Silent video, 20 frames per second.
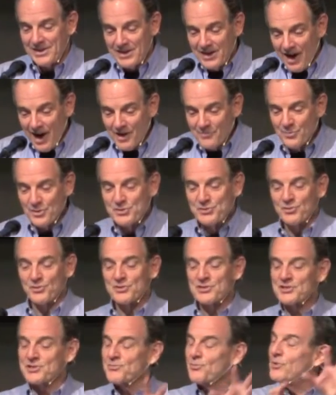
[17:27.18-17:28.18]
God
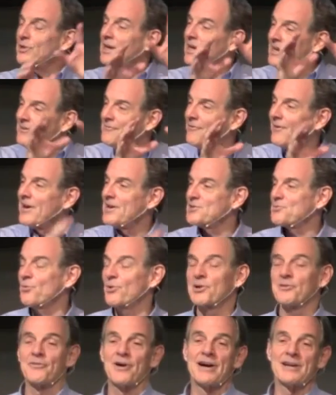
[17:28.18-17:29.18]
rejoices when He finds
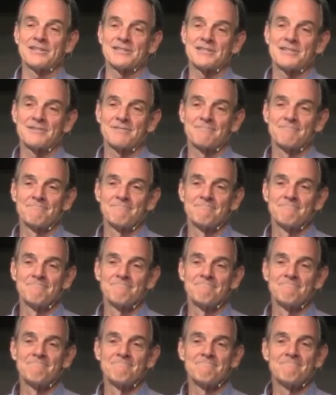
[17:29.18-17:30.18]
one of us.
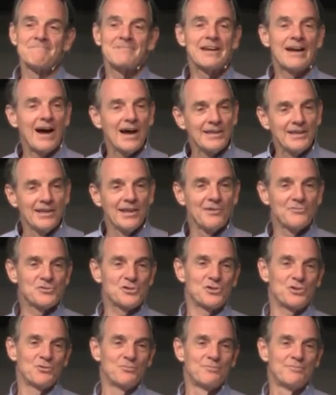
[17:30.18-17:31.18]
God
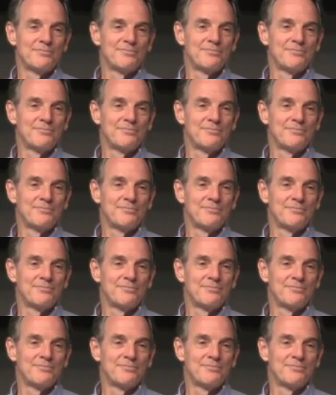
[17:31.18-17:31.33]
loves you.